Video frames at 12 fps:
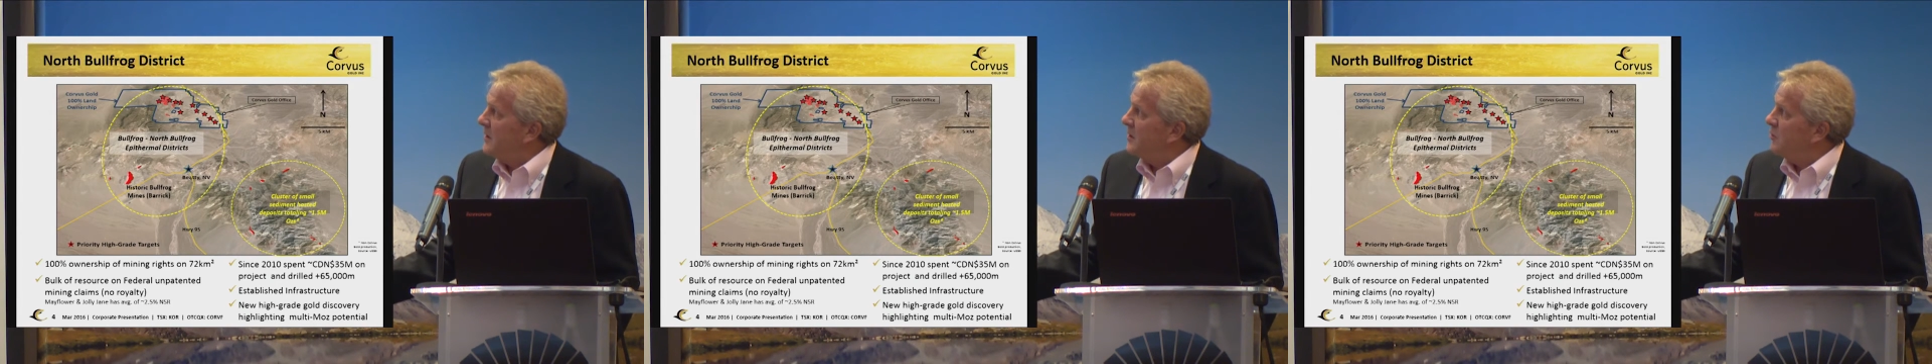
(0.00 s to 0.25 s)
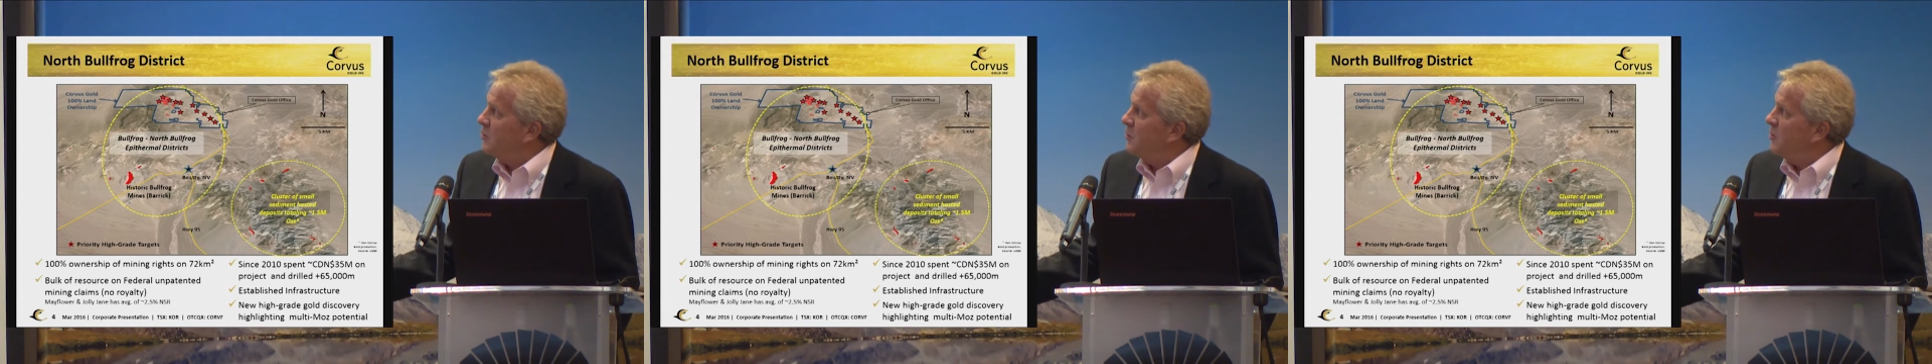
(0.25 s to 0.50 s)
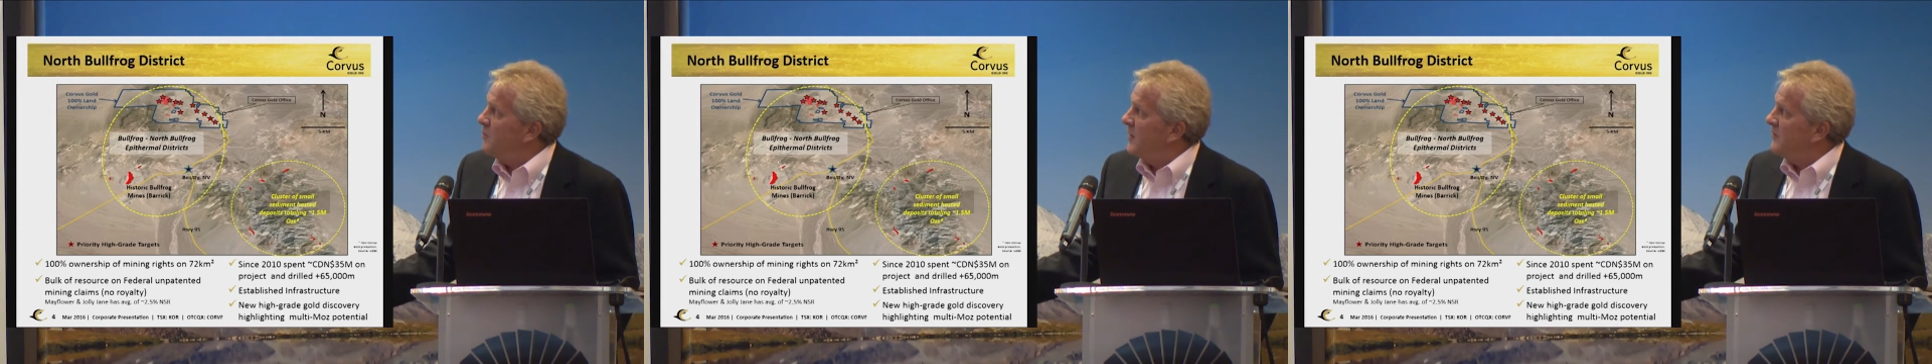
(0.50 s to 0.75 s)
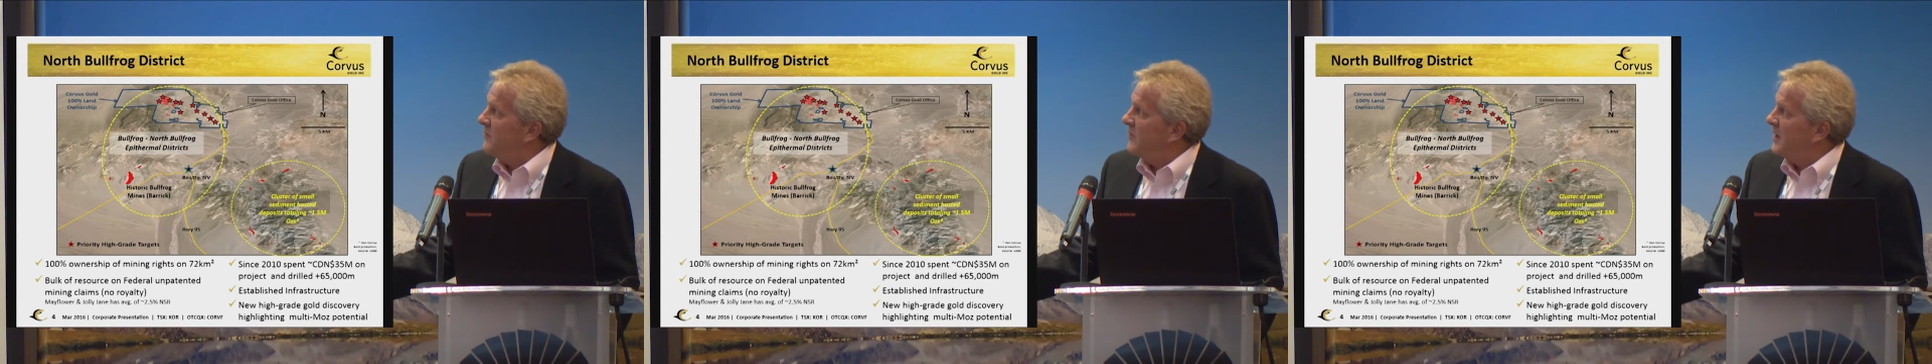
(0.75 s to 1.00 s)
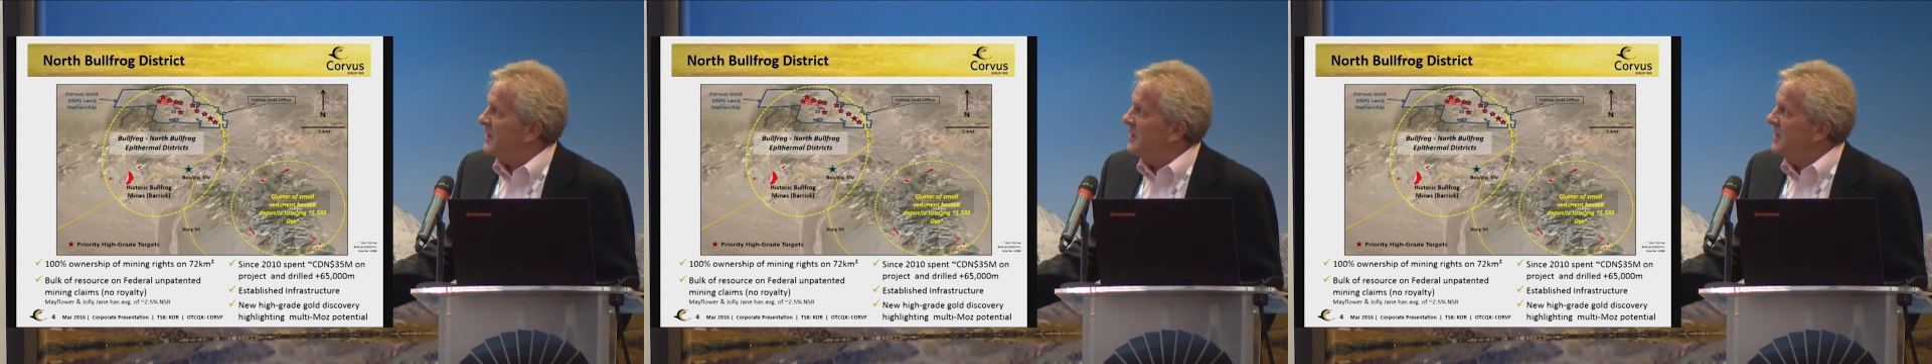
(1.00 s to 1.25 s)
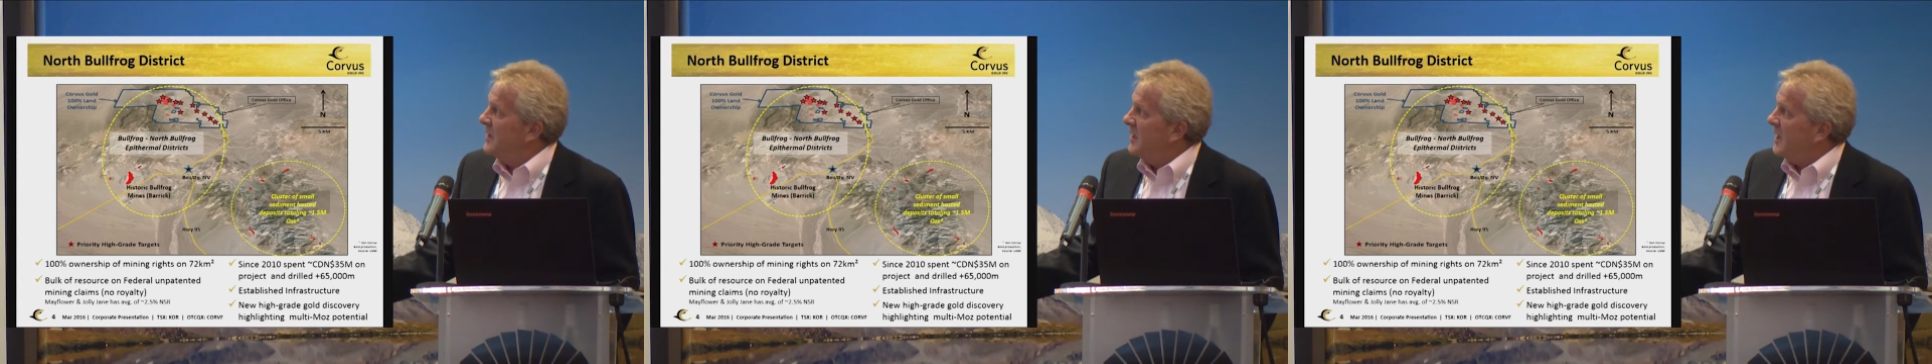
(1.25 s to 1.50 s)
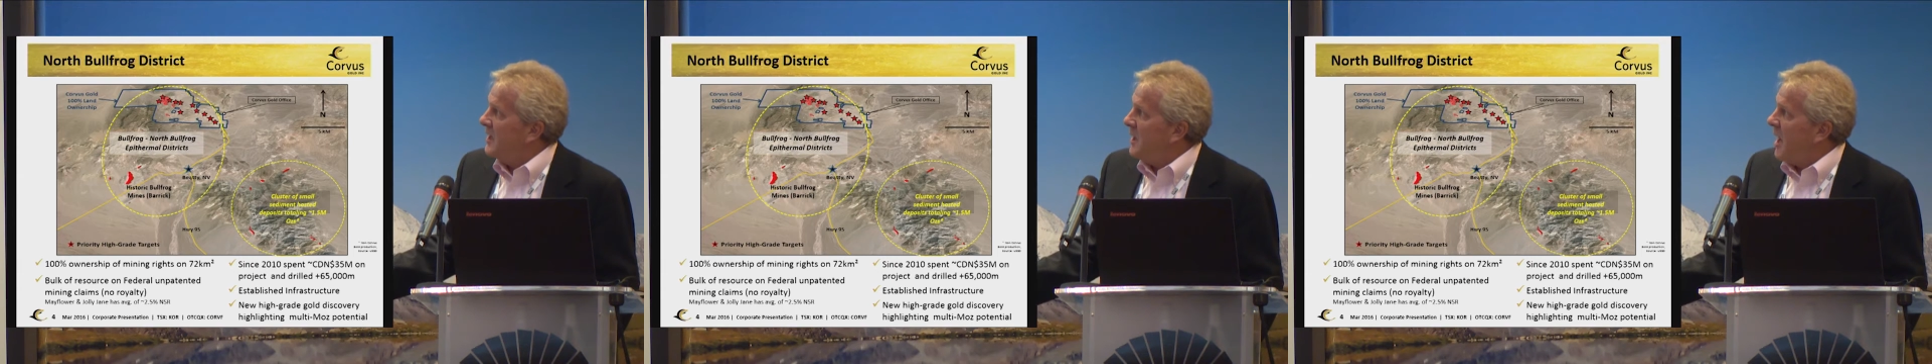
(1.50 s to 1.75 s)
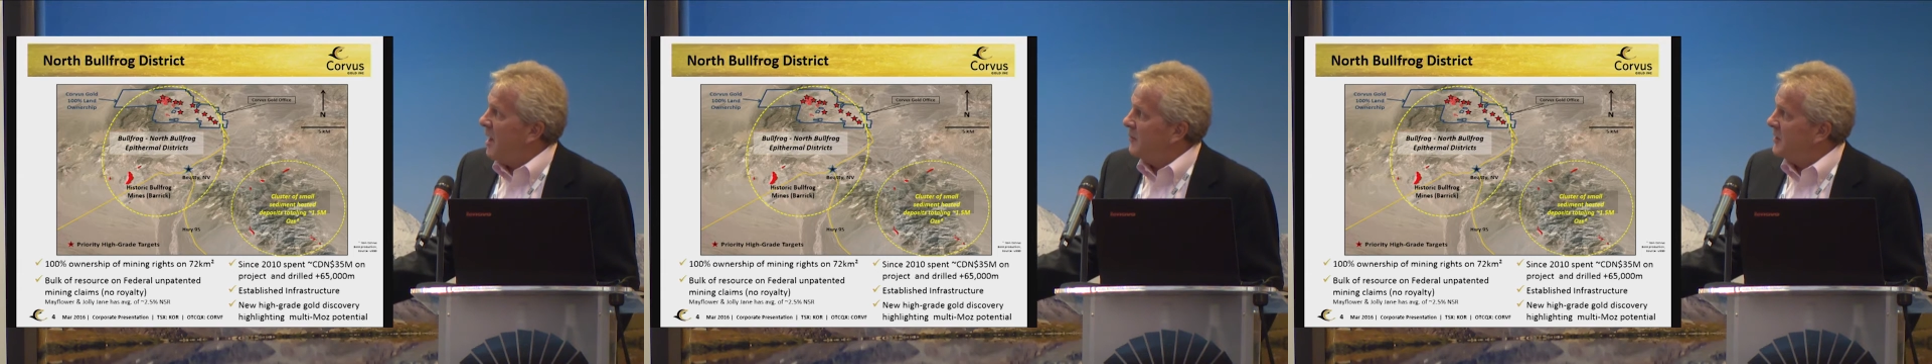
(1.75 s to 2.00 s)
group of
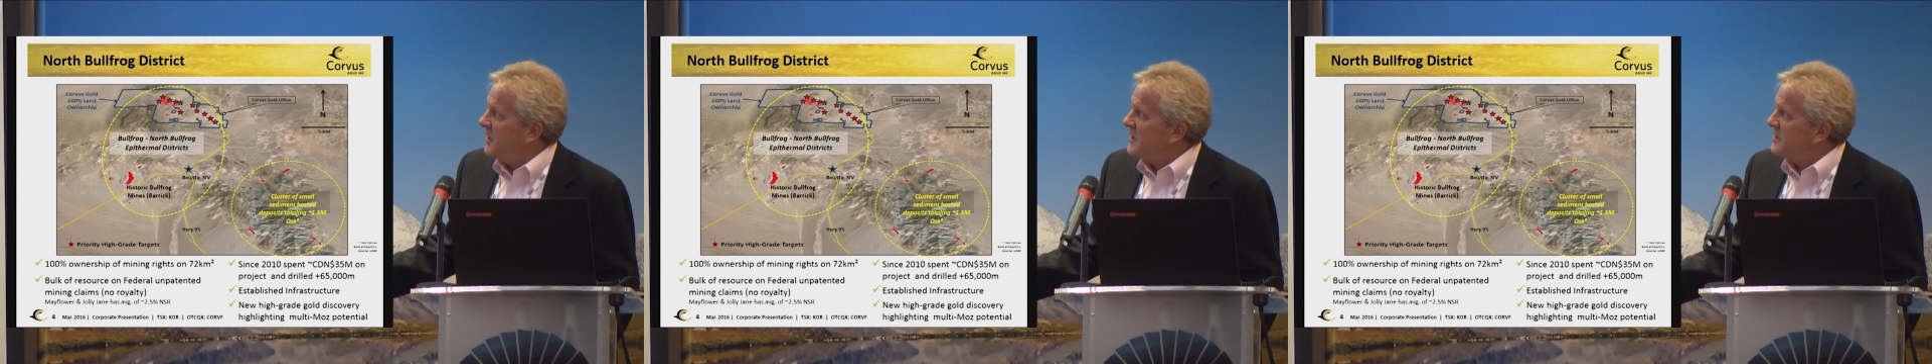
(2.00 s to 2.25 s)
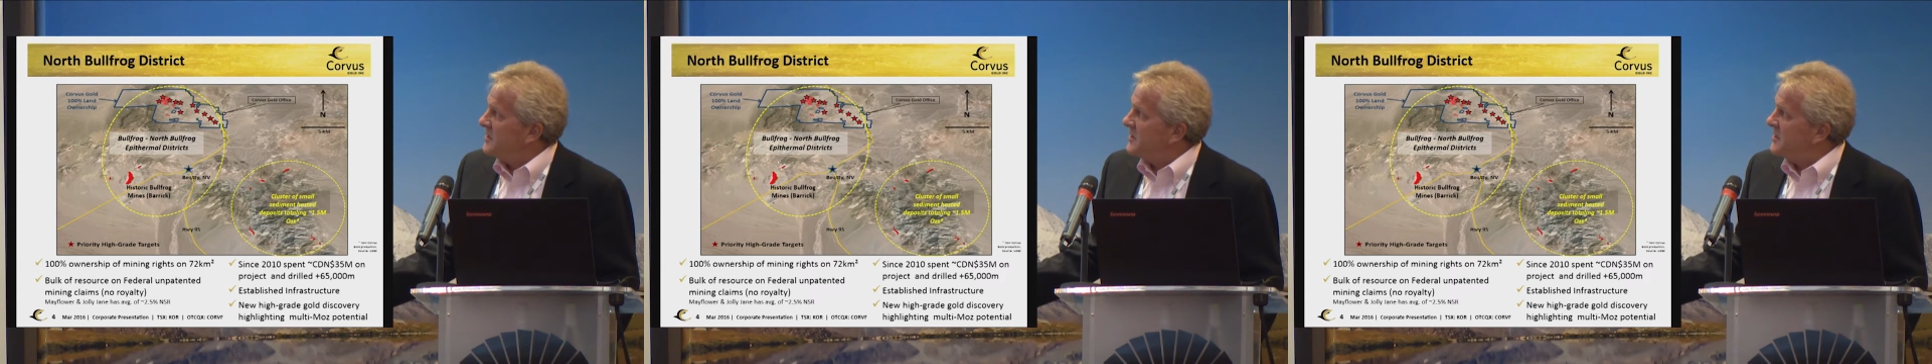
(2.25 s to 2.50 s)
anomalies that